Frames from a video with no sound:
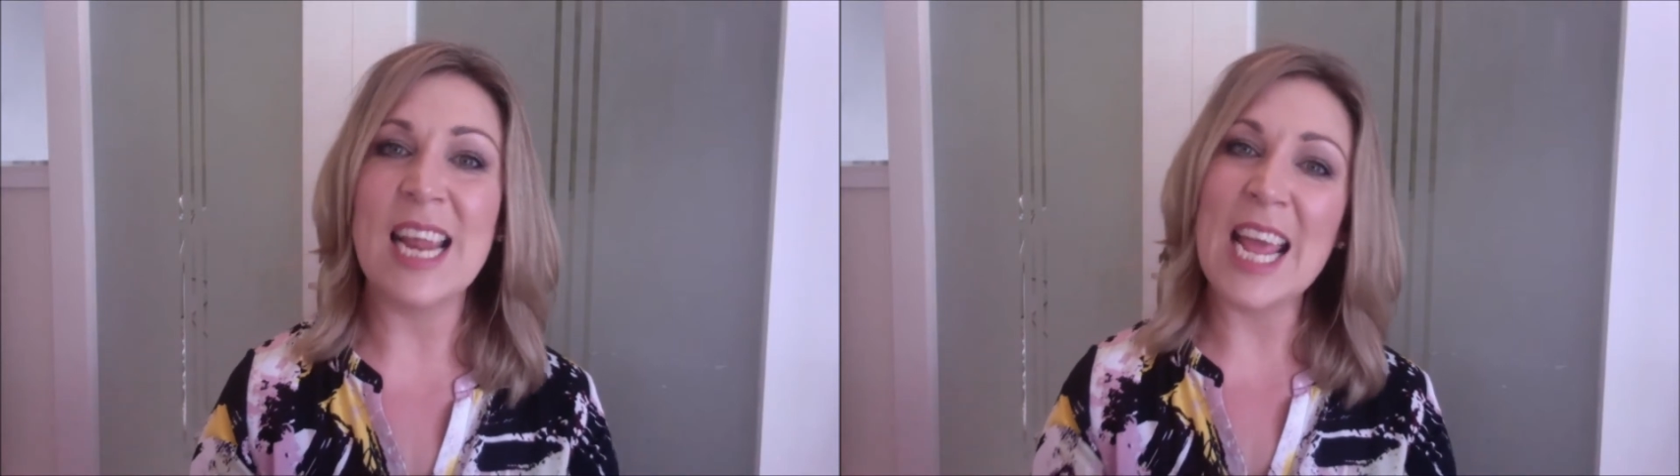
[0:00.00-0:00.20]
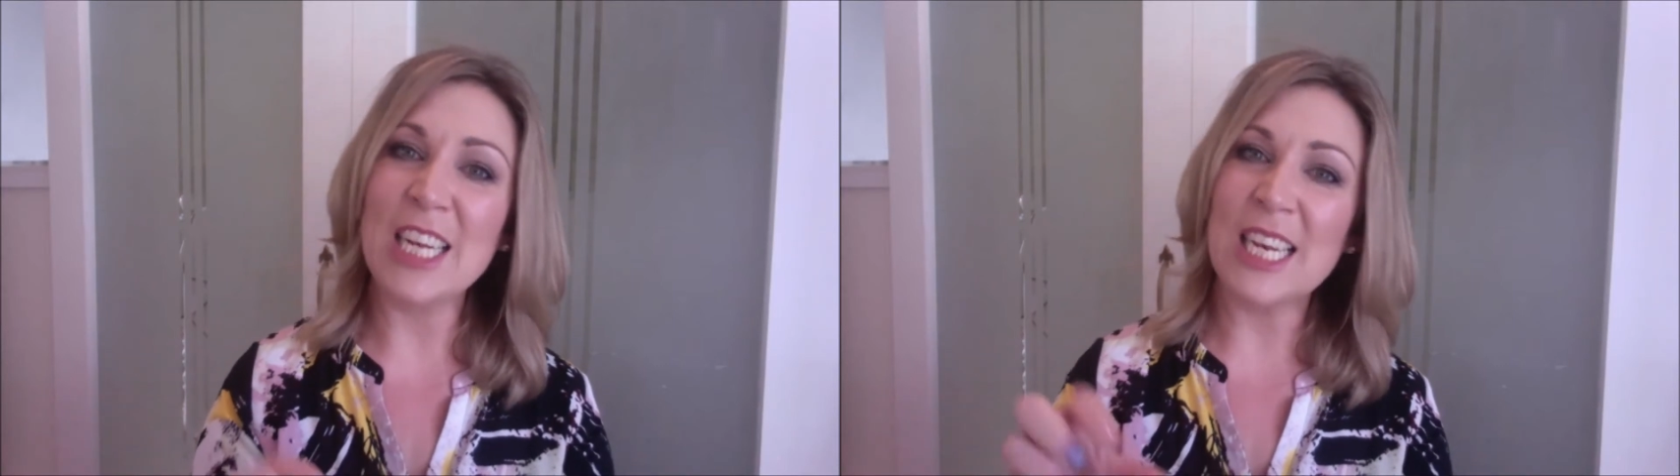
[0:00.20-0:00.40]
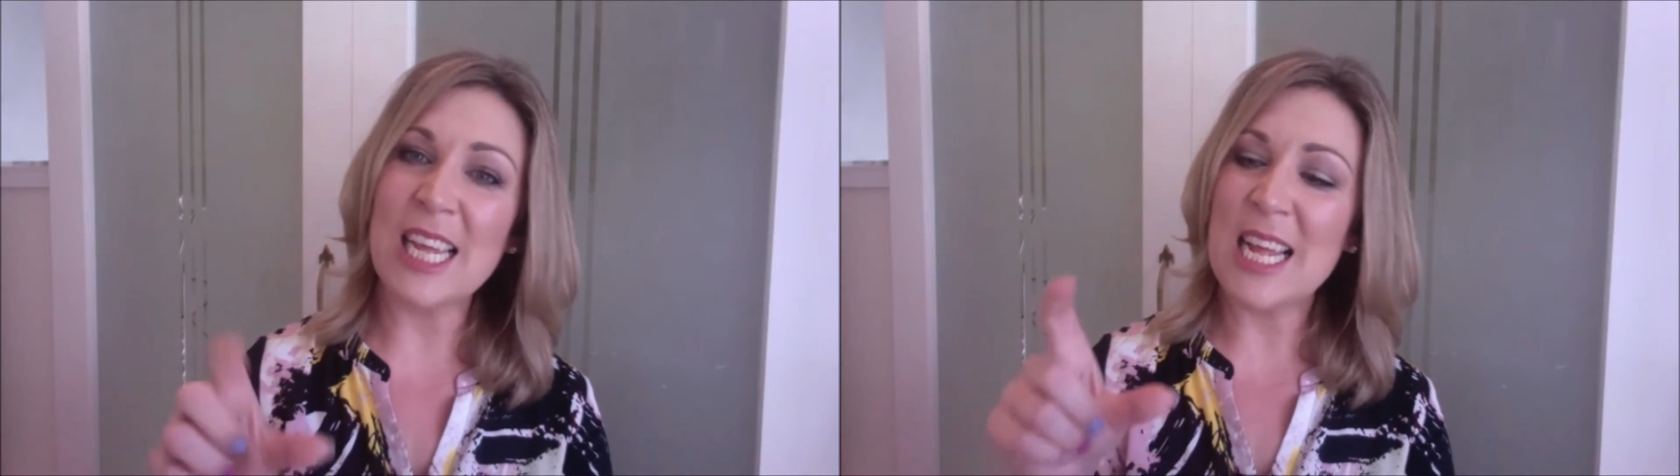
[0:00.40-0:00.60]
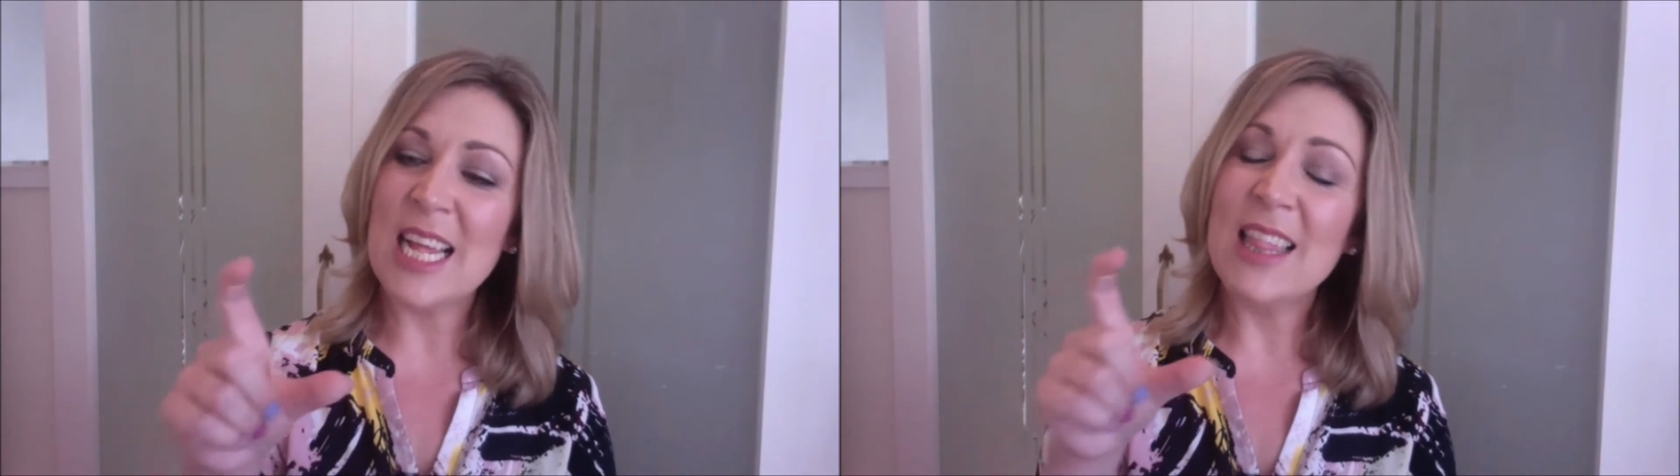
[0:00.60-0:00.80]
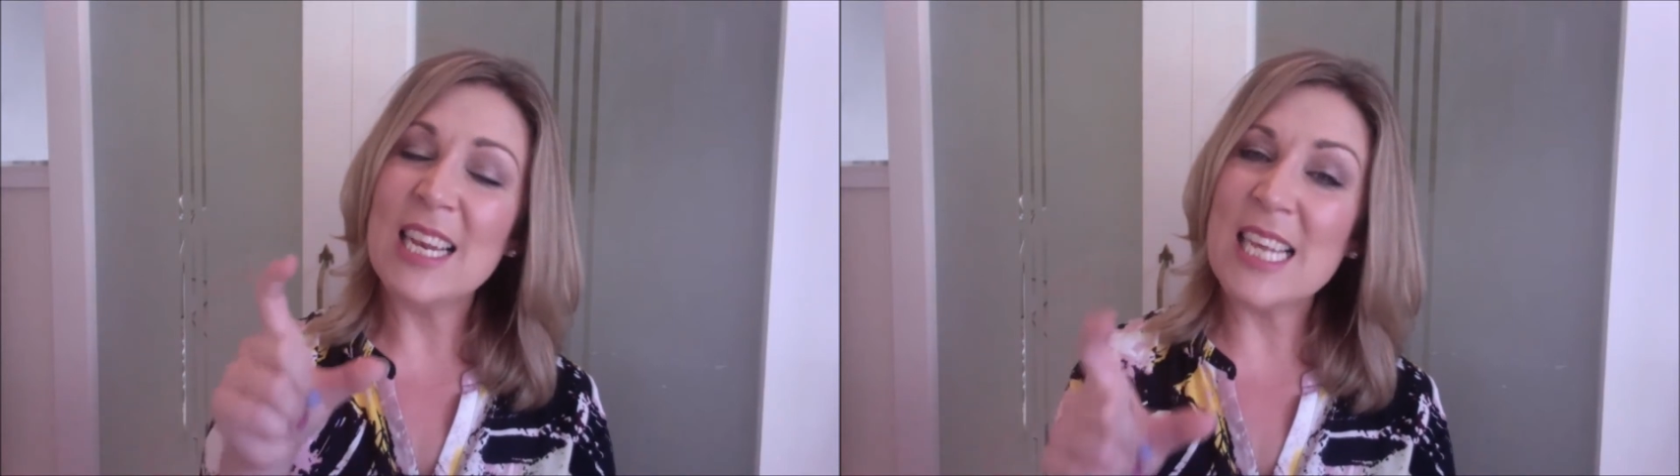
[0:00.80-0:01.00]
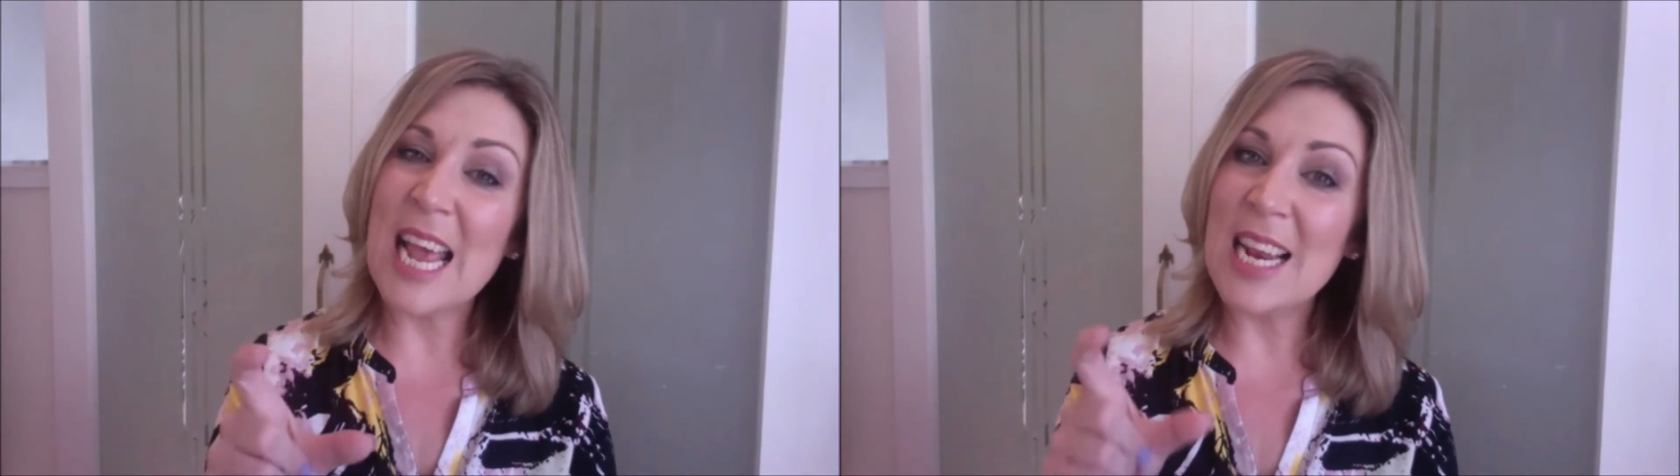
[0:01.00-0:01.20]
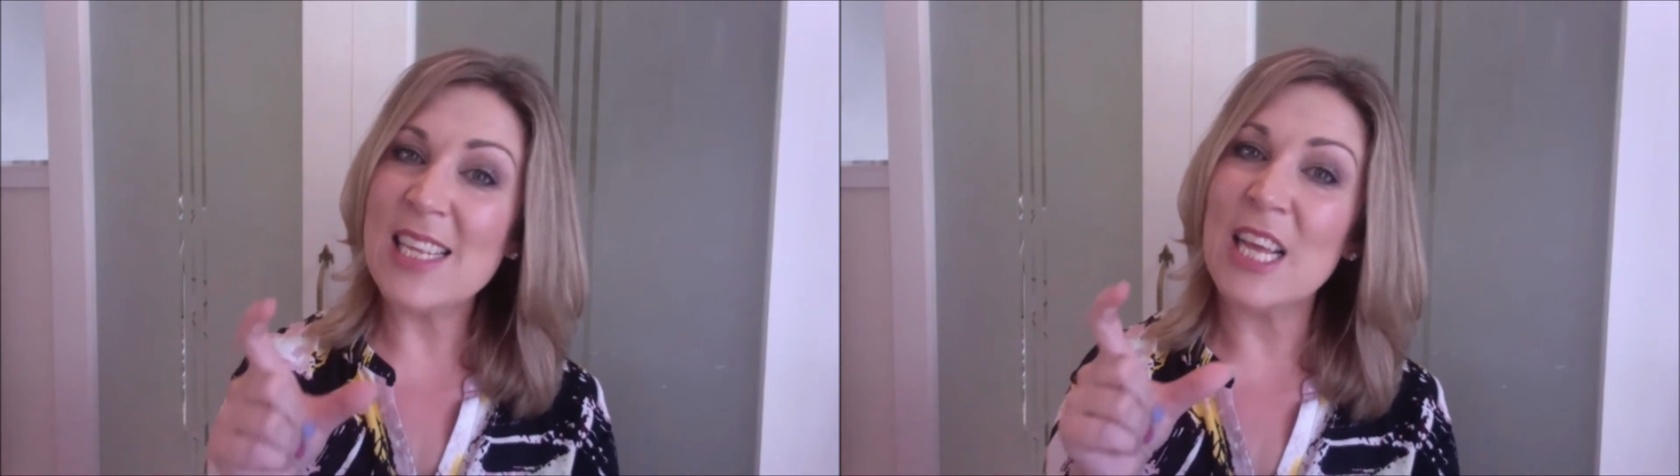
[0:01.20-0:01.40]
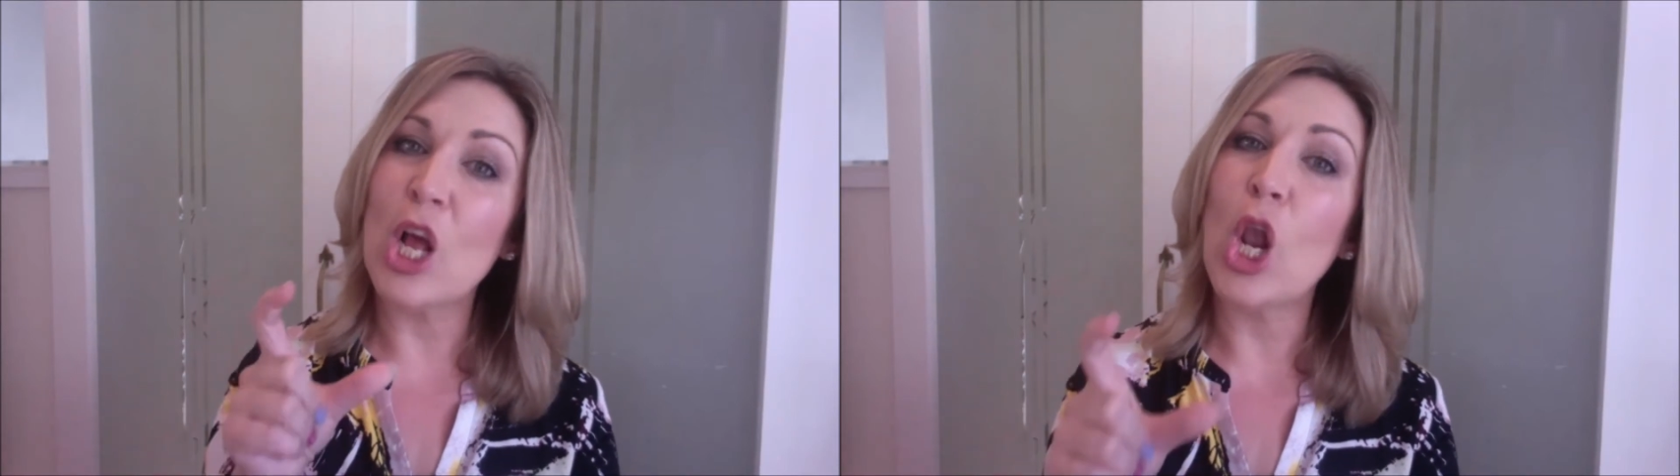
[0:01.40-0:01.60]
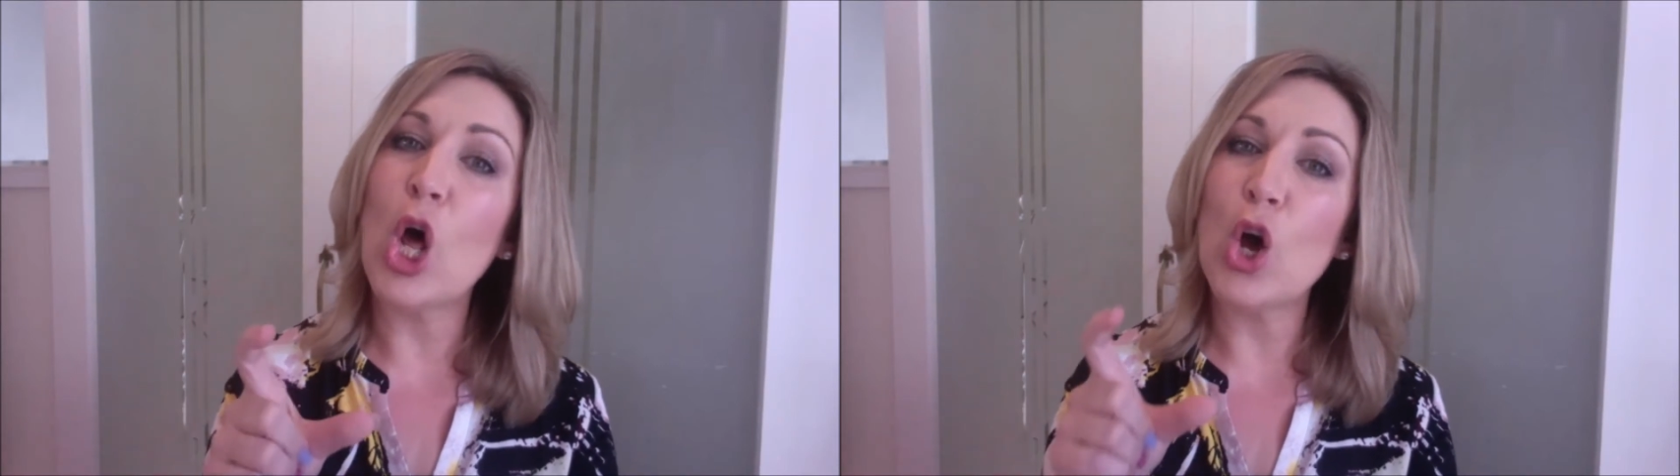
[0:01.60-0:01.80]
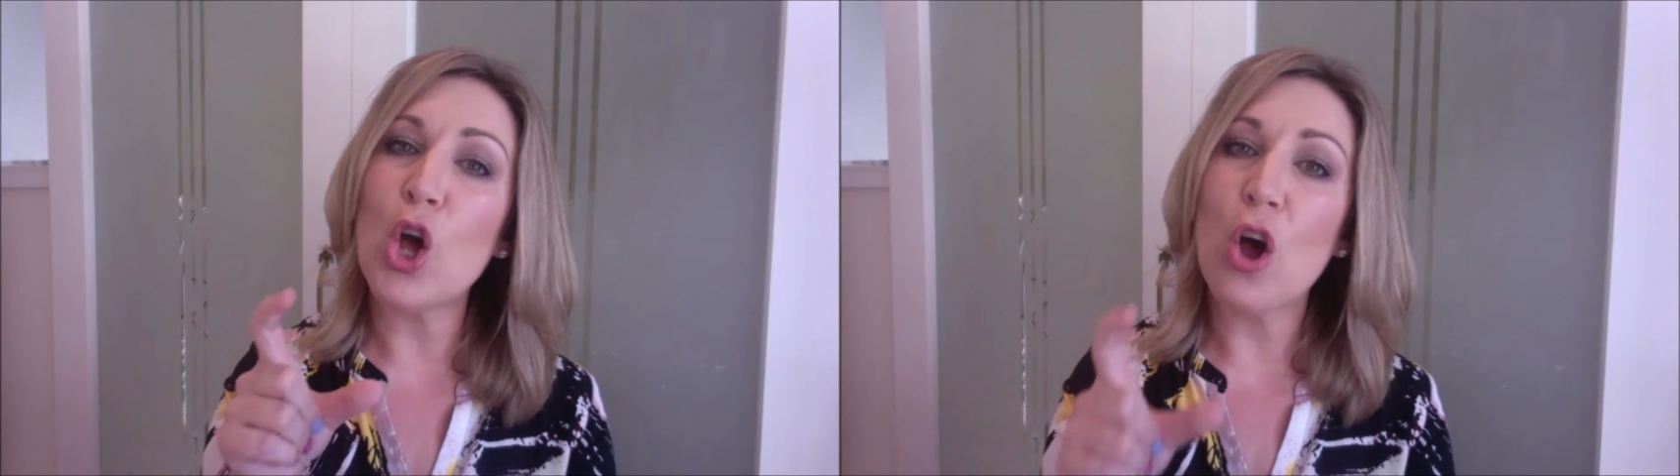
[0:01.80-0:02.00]
actually the tail is the
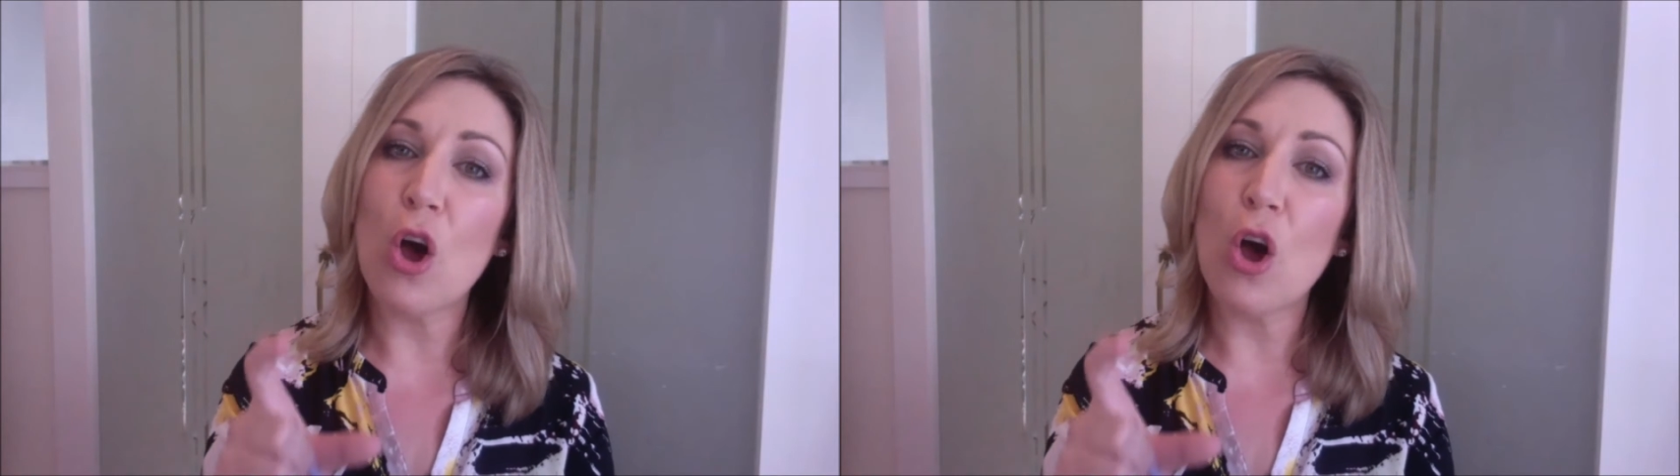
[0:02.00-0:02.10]
clock